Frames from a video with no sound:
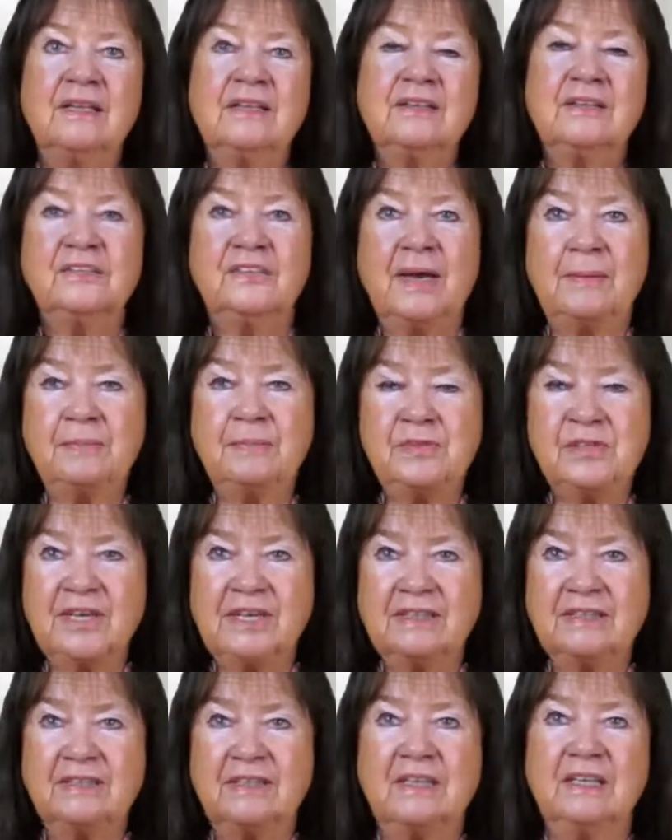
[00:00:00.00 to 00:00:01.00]
The
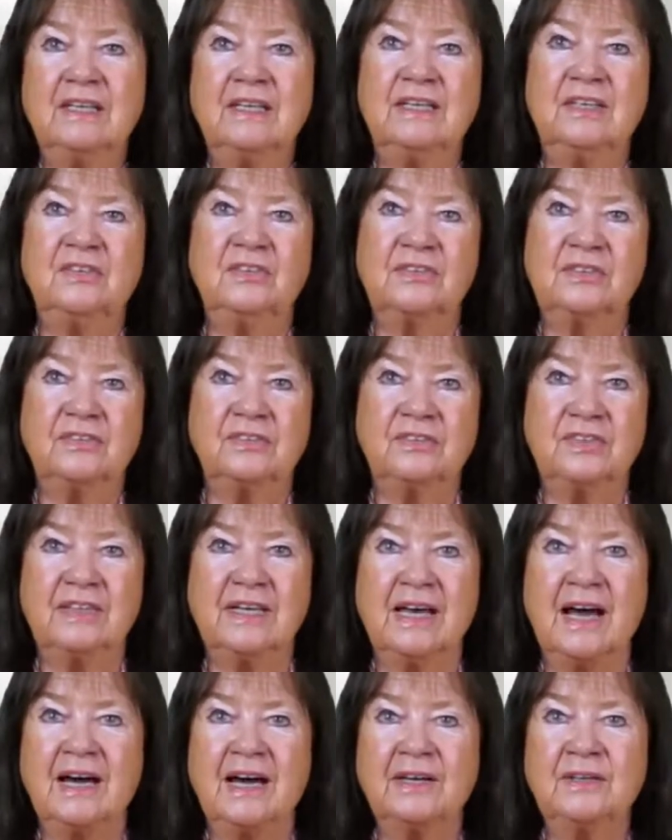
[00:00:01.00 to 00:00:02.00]
subject is the
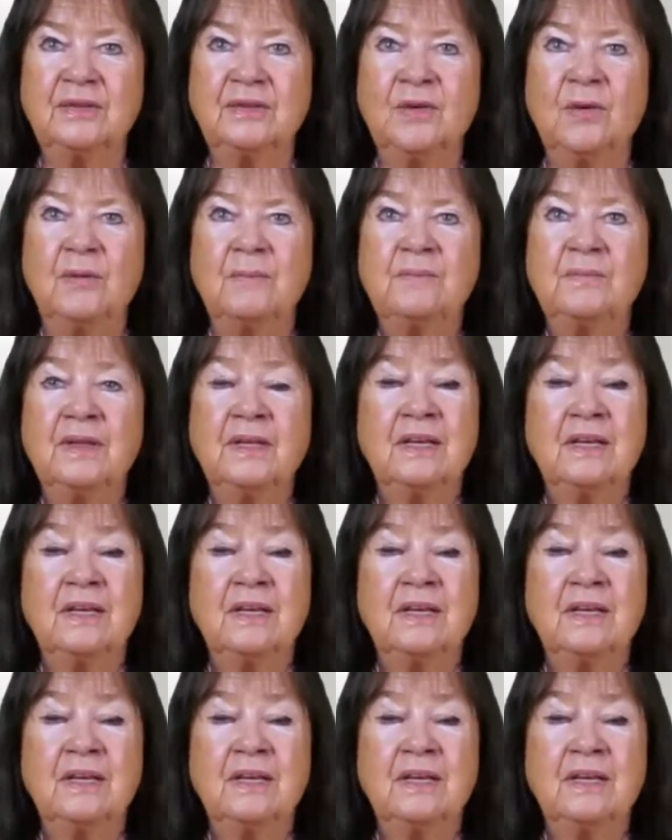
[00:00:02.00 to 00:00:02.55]
scenario